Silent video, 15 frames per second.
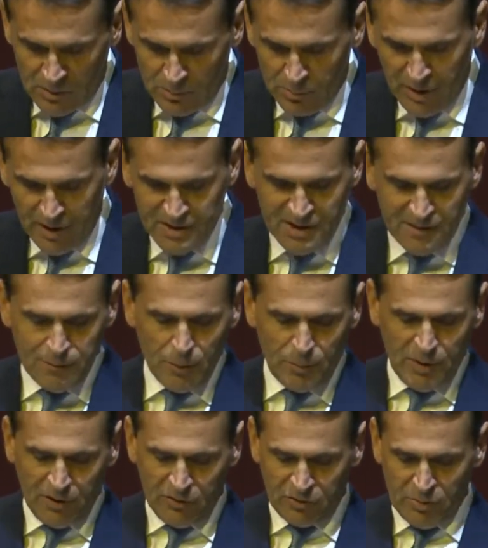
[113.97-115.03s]
By
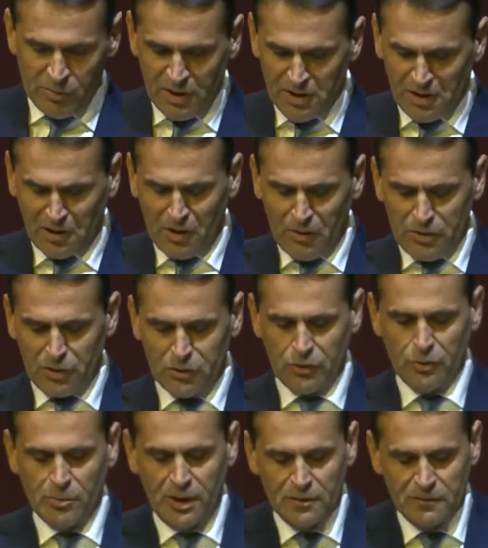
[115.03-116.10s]
developing
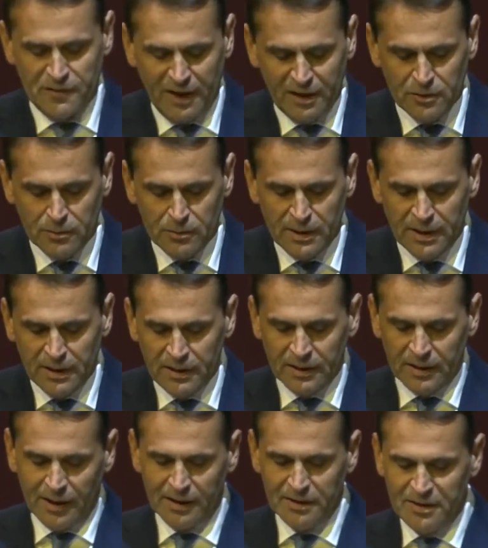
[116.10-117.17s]
semiconductor
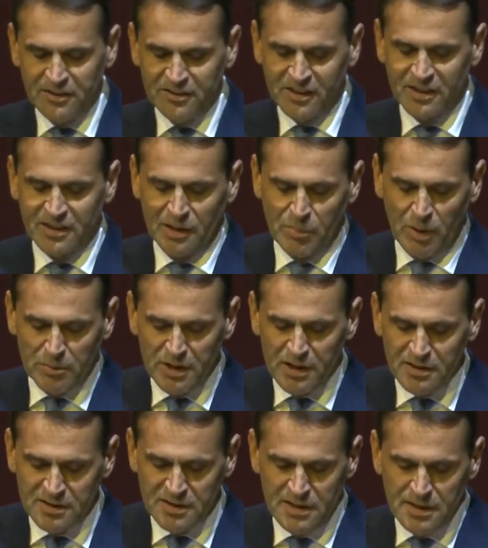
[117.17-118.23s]
manufacturing and design
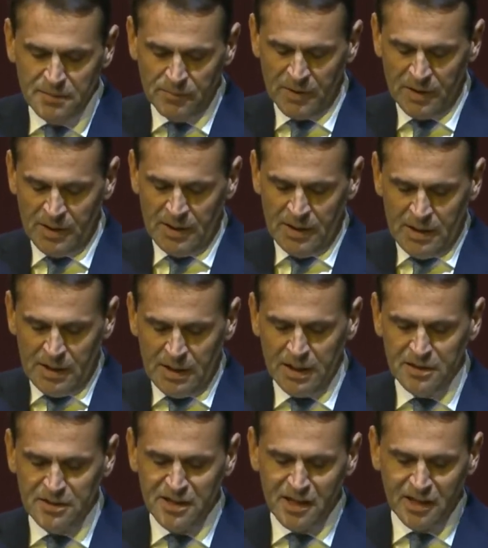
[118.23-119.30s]
capability,
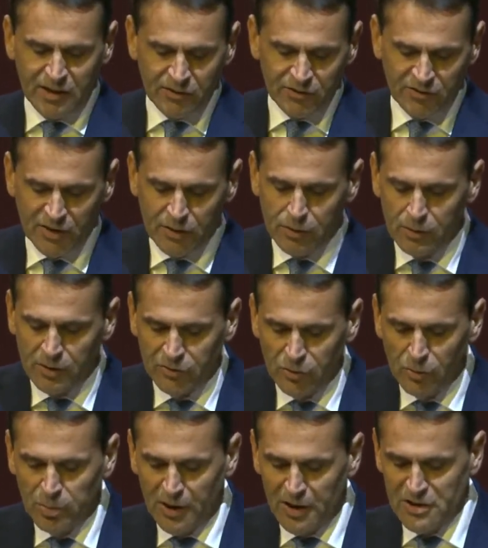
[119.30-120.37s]
India can secure its supply